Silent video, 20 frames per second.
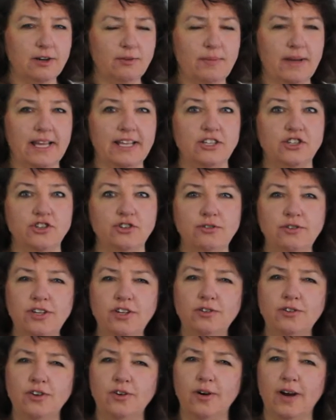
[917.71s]
but do
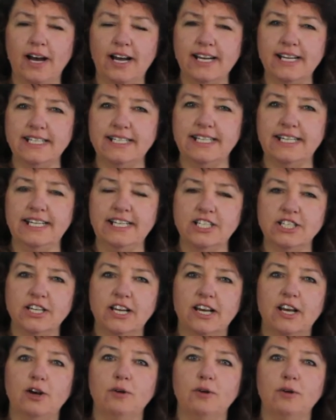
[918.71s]
you know how to teach